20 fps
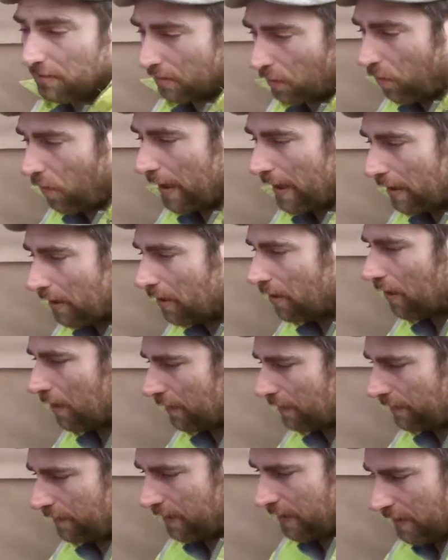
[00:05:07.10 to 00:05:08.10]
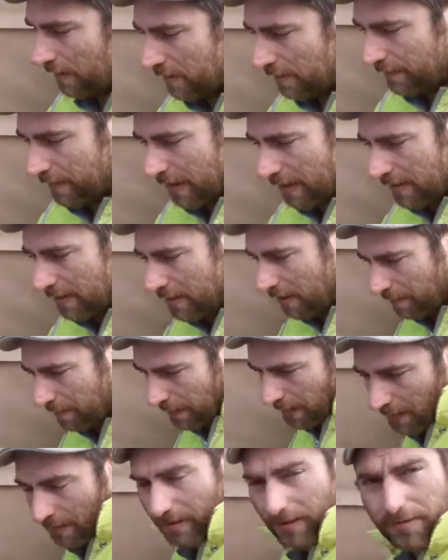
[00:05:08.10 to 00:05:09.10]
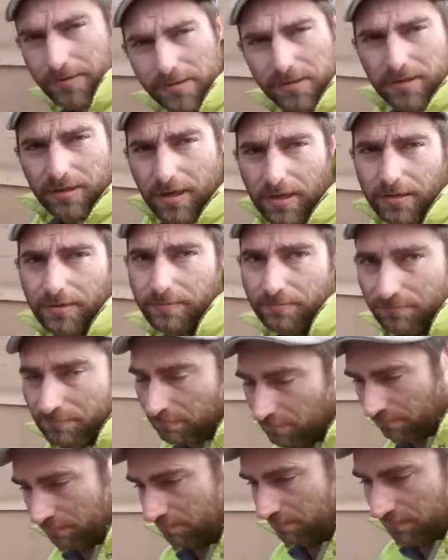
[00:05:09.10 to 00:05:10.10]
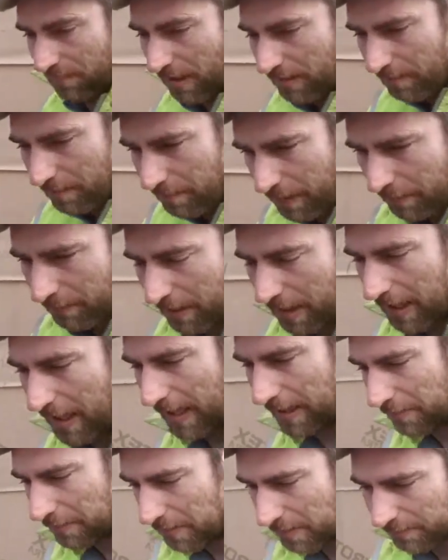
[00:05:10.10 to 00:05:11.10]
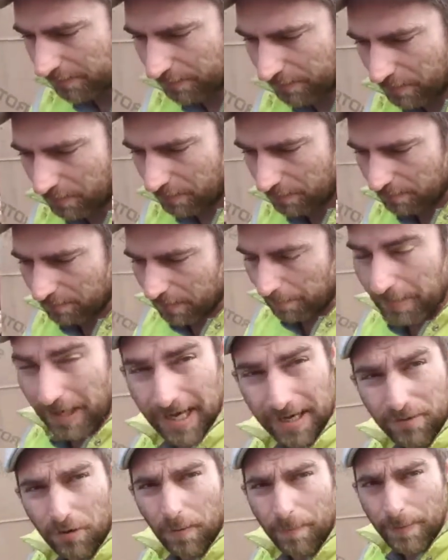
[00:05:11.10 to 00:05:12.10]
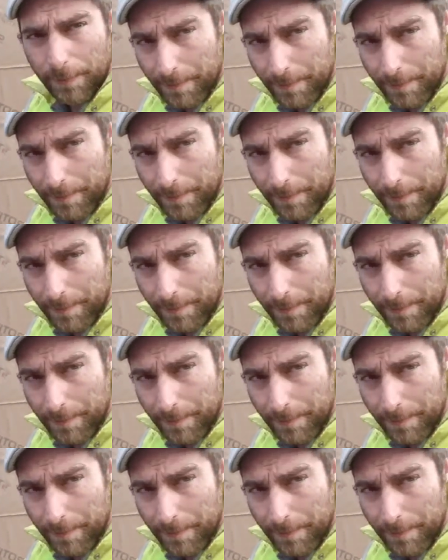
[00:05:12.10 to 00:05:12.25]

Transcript: quite a lot of first fix chipping, and I was like, I can build a house from the pad up.